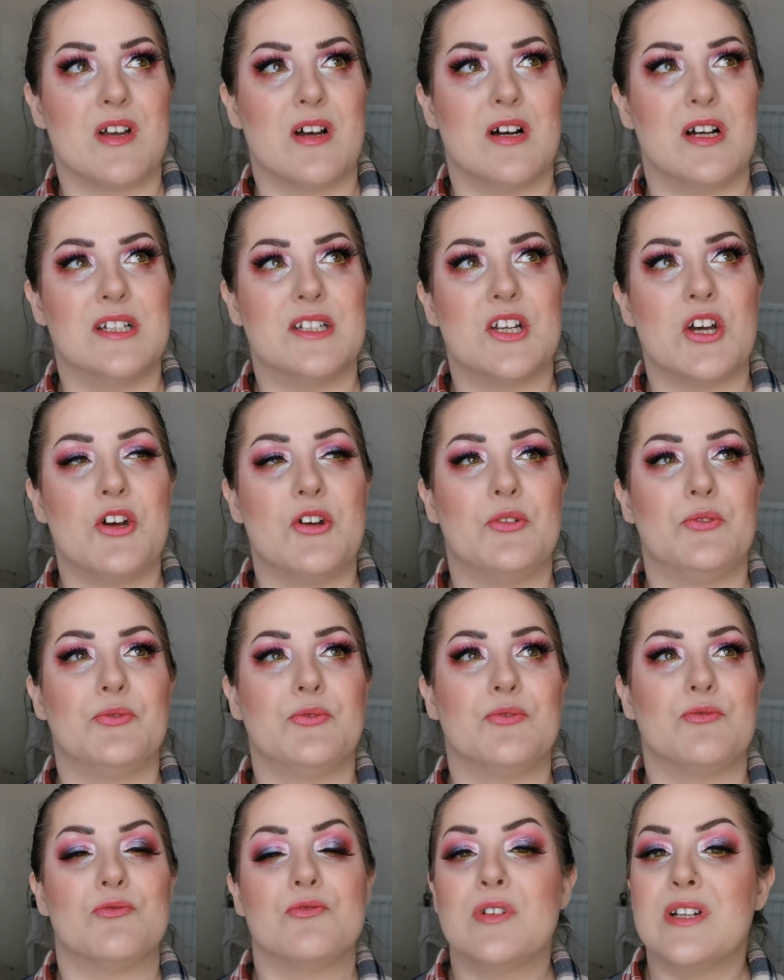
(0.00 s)
I
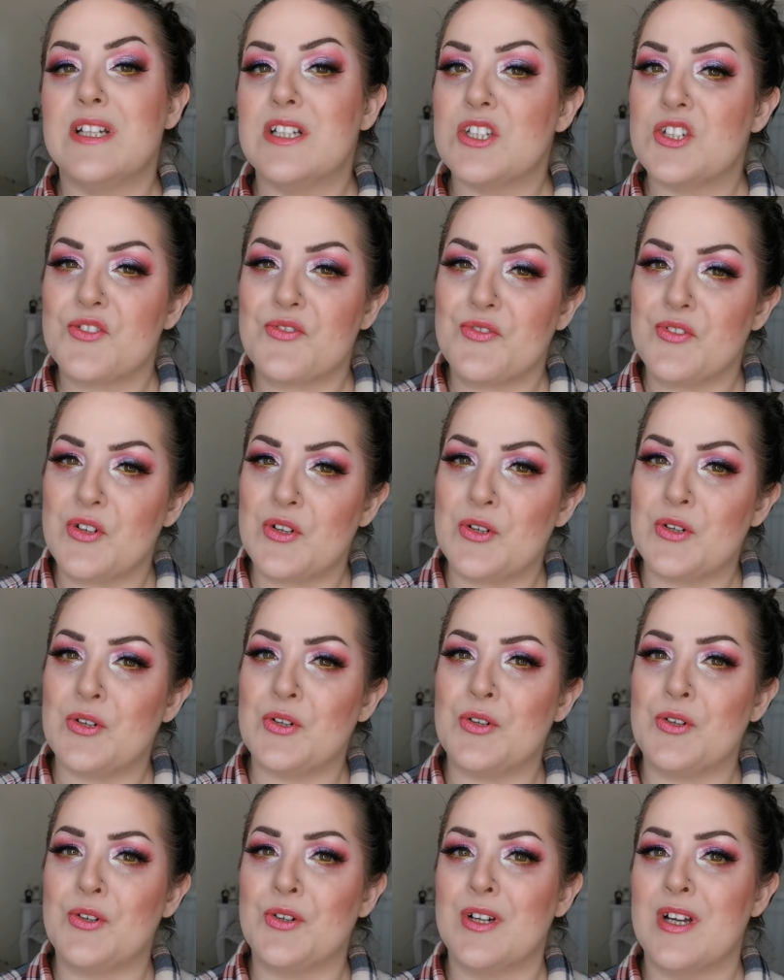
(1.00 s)
don't reach
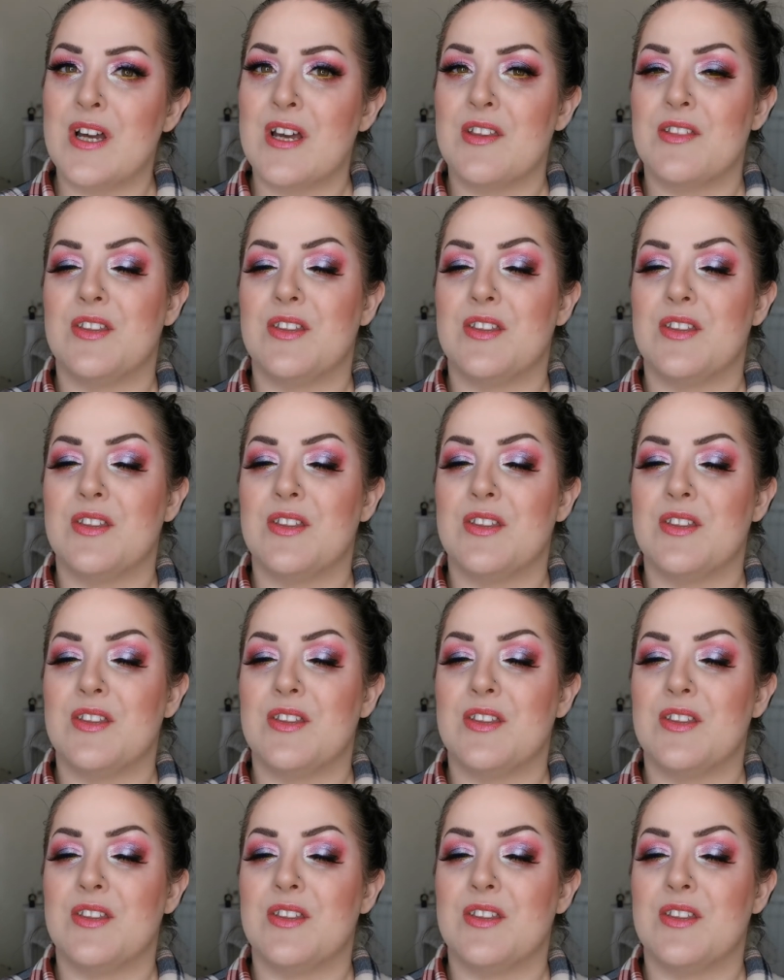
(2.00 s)
for,